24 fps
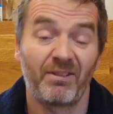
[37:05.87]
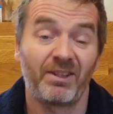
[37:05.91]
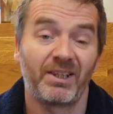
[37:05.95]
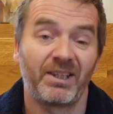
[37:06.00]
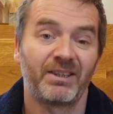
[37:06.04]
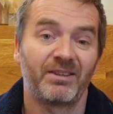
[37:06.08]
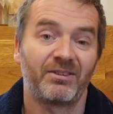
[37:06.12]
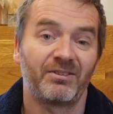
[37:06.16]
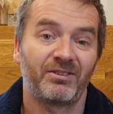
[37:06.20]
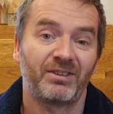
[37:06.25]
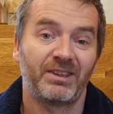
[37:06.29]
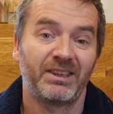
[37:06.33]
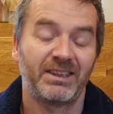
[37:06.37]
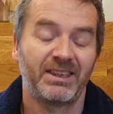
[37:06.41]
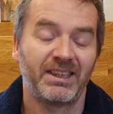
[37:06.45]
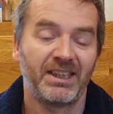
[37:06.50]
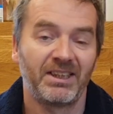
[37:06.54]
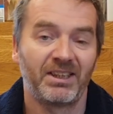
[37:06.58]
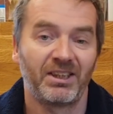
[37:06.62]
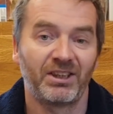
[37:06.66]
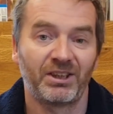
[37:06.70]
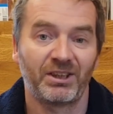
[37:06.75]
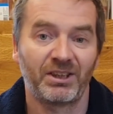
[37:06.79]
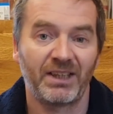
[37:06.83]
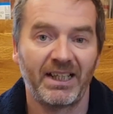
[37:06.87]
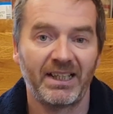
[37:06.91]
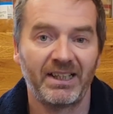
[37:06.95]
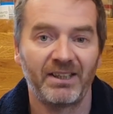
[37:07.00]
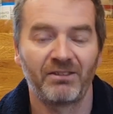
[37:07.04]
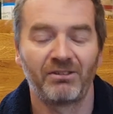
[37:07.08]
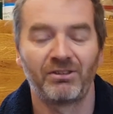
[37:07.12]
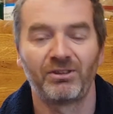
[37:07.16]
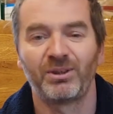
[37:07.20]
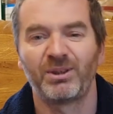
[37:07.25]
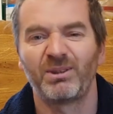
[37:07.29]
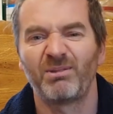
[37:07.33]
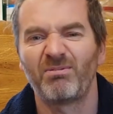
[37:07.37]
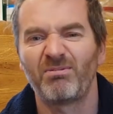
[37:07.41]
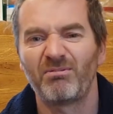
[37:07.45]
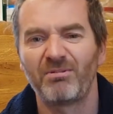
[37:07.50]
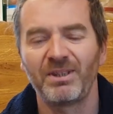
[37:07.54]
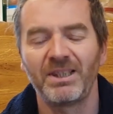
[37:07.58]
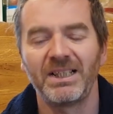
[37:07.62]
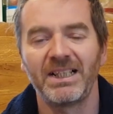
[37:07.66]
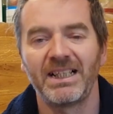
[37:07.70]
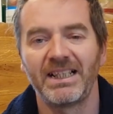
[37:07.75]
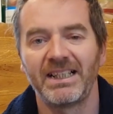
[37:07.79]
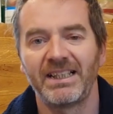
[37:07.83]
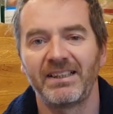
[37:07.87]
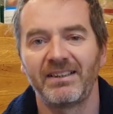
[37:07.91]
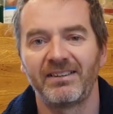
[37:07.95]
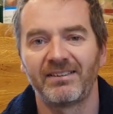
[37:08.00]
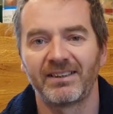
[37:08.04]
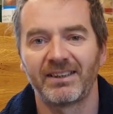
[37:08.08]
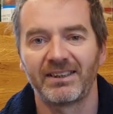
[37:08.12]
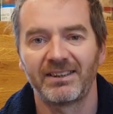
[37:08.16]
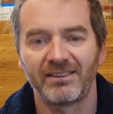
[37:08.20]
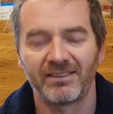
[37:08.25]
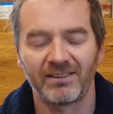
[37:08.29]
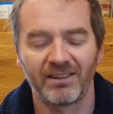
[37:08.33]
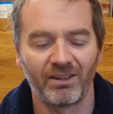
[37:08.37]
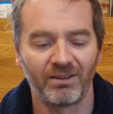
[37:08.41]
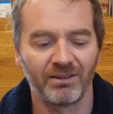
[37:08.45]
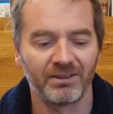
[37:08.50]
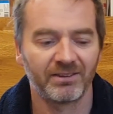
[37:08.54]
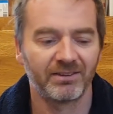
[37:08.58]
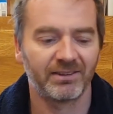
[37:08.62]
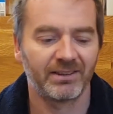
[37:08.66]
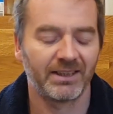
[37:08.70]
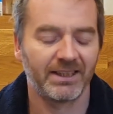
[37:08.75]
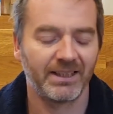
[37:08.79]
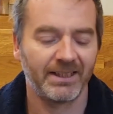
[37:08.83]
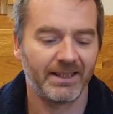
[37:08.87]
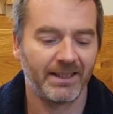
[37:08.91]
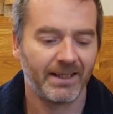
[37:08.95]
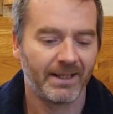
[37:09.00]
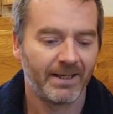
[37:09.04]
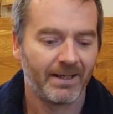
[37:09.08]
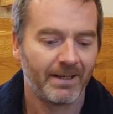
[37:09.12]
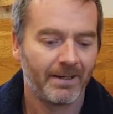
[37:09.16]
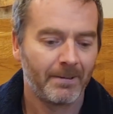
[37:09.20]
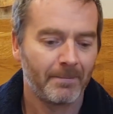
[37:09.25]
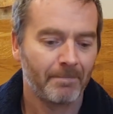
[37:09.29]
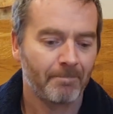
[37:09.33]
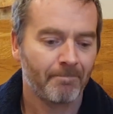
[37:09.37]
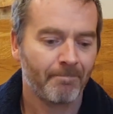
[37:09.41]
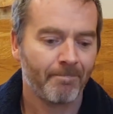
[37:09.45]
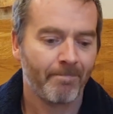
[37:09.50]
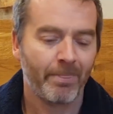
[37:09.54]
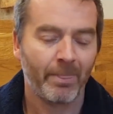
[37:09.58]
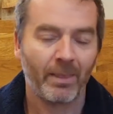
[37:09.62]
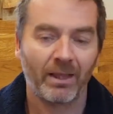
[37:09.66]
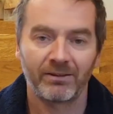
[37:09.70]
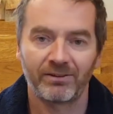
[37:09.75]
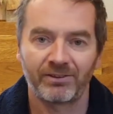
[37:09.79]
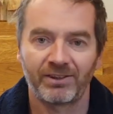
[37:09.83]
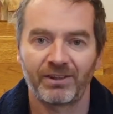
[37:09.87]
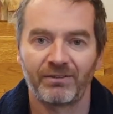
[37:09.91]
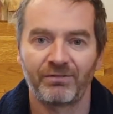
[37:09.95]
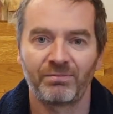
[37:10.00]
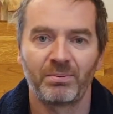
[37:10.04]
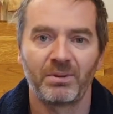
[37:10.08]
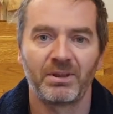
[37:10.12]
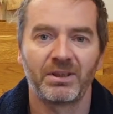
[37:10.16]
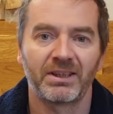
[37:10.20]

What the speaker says: and he teaches you how to do it really easily, sightlessly, self-working.